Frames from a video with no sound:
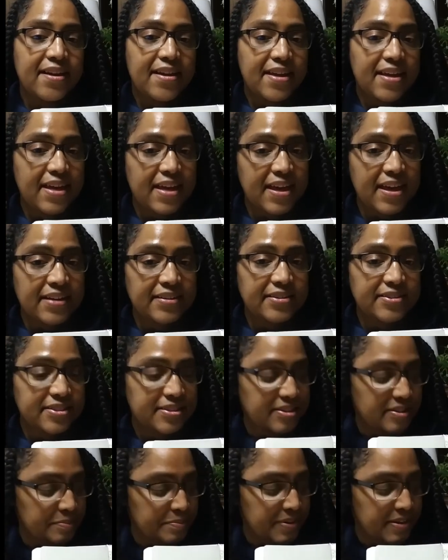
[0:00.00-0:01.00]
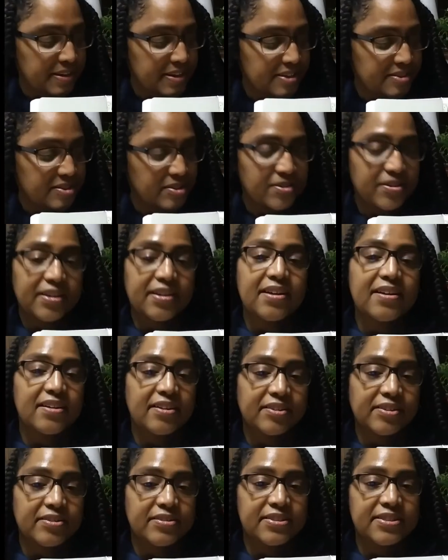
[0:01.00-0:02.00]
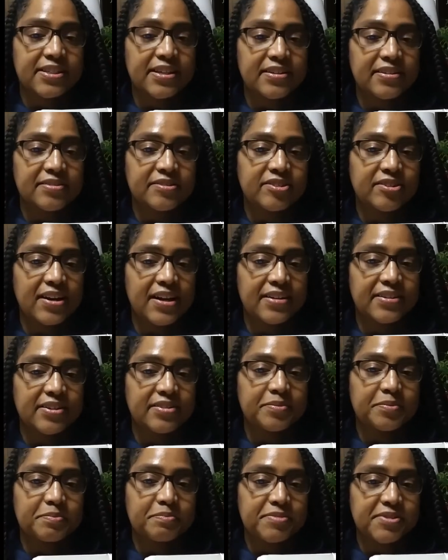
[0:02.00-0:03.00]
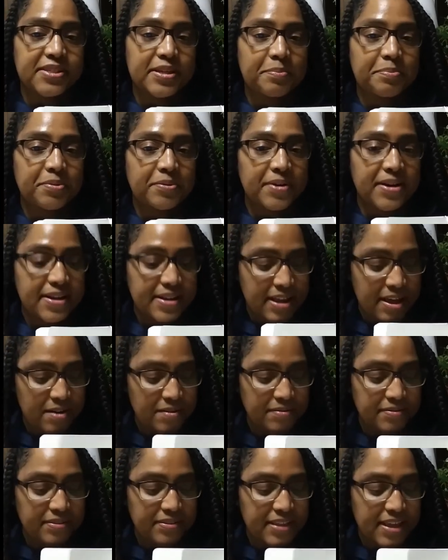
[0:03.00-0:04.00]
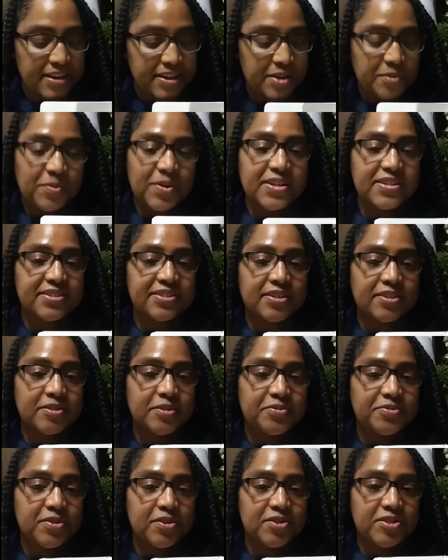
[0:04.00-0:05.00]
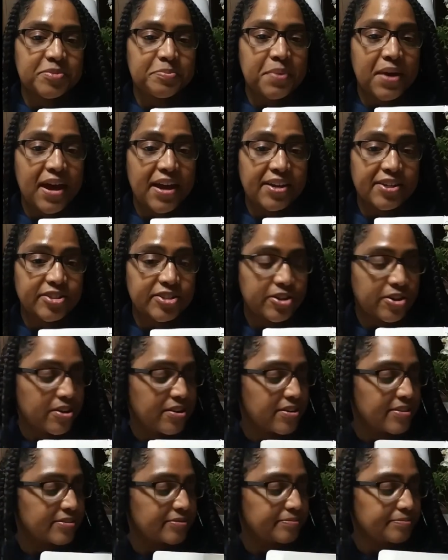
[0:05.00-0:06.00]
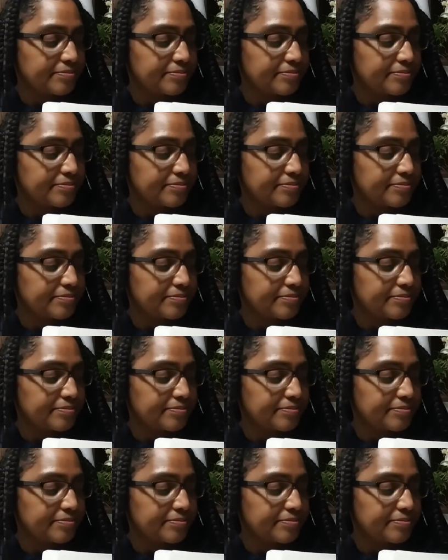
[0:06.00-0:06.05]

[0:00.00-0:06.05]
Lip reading: and it's a little bit easier to color instead of trying to separate out like it was on the first pie chart.